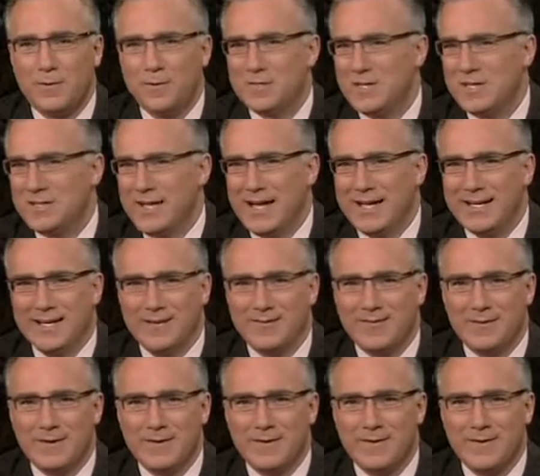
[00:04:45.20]
Who said that,
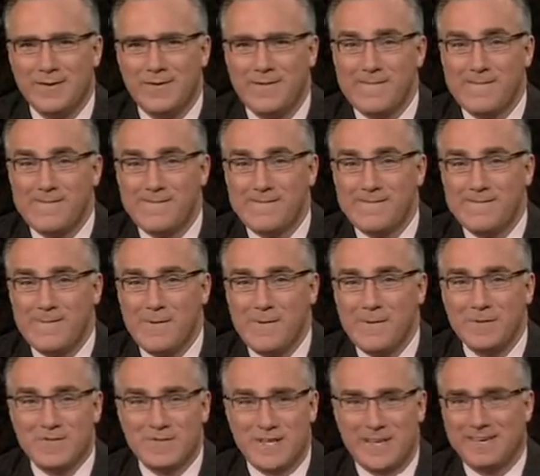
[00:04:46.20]
Governor?
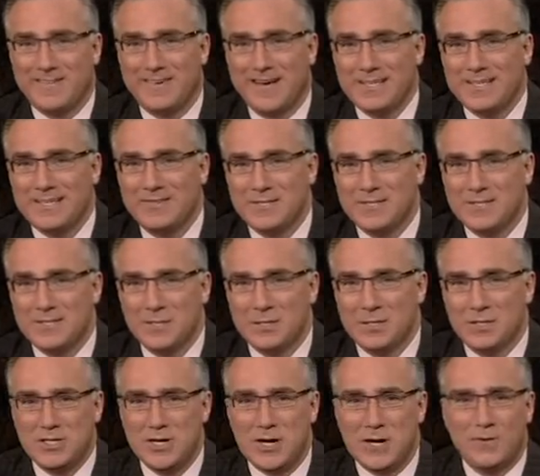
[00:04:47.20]
Who was the collectivist,
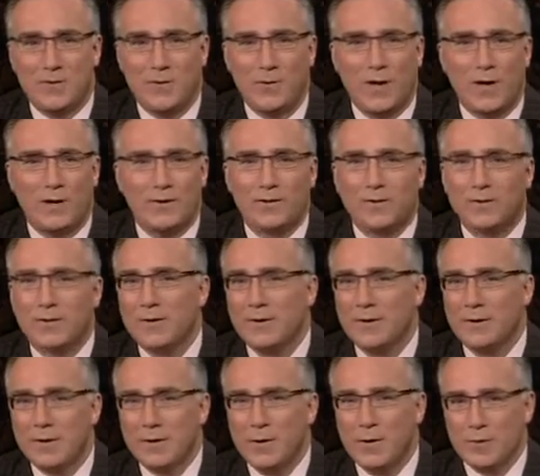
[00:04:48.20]
share the wealther,
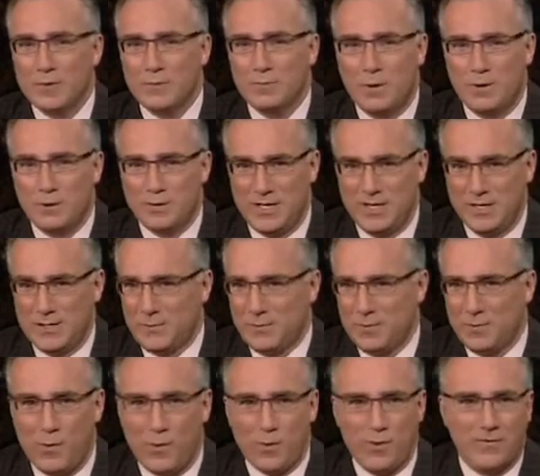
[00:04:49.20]
who was boasting to
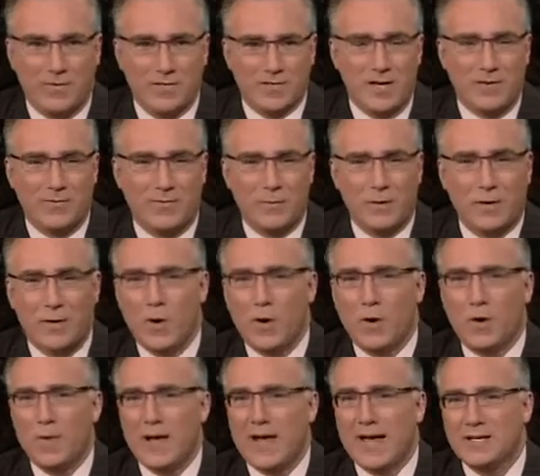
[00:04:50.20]
the reporter visiting from the New
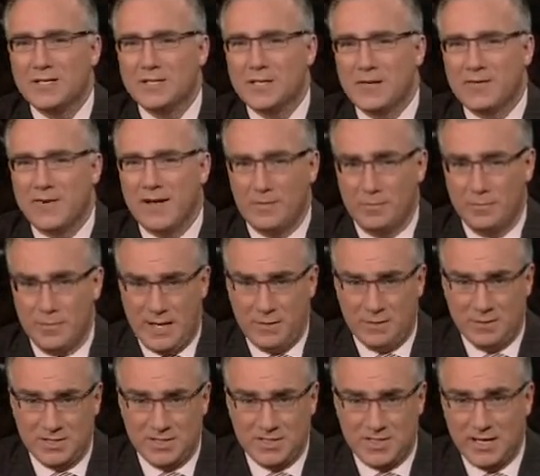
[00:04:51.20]
Yorker magazine of having been
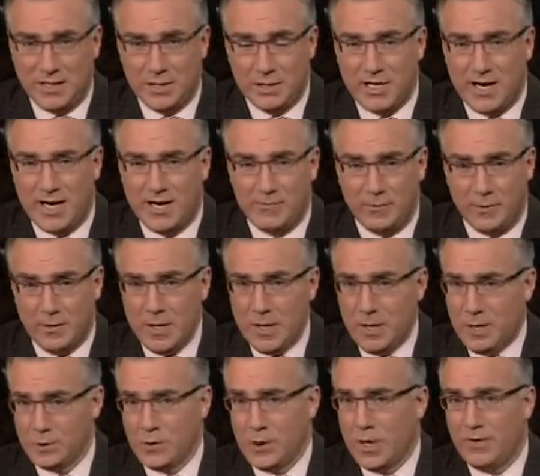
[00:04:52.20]
able to send a check for
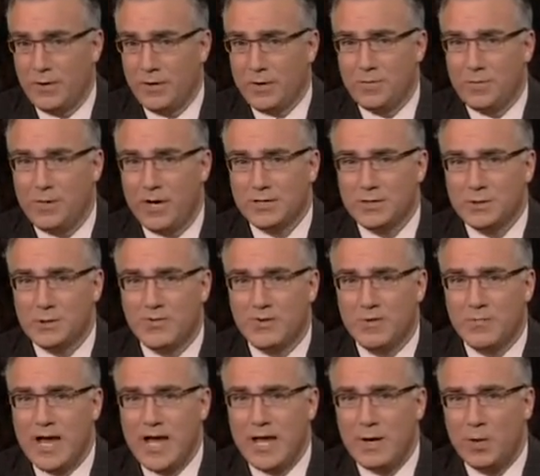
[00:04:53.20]
$1,200 to
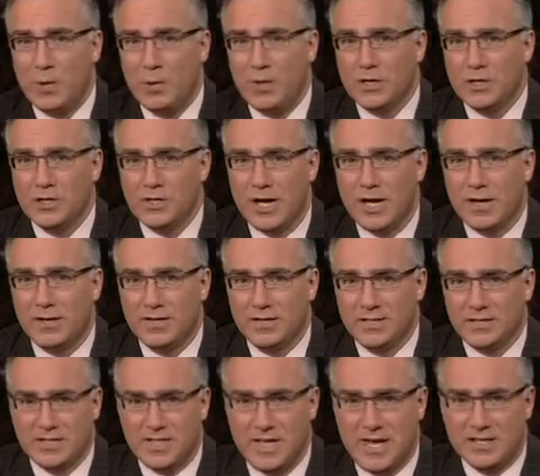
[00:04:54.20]
every man, woman, and child
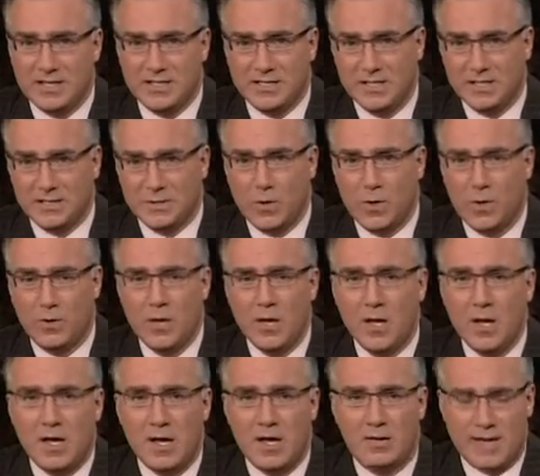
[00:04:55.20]
in the state since, quote,
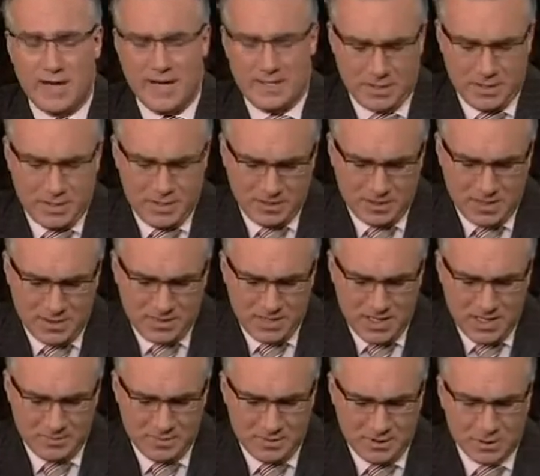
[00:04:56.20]
Alaska is
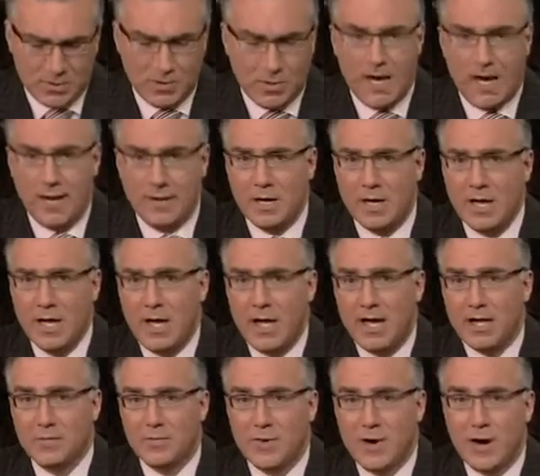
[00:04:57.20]
sometimes described
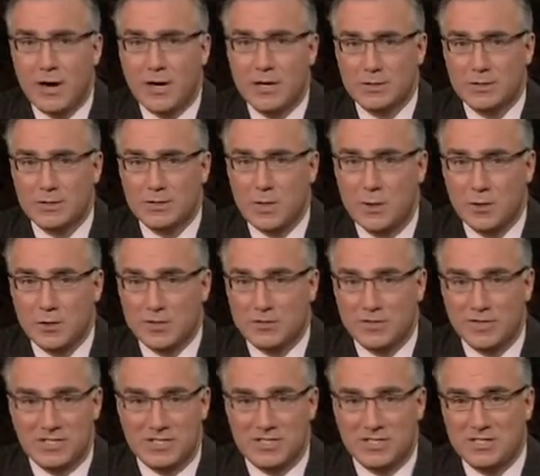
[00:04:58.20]
as America's
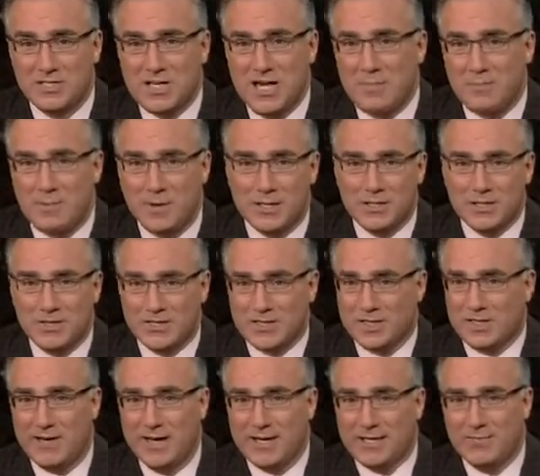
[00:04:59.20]
socialist state because of
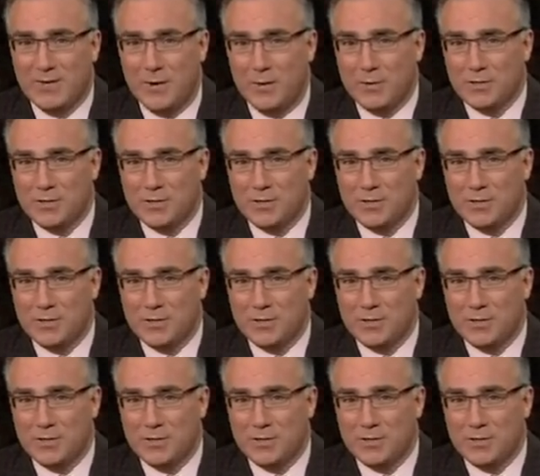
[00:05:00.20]
its collective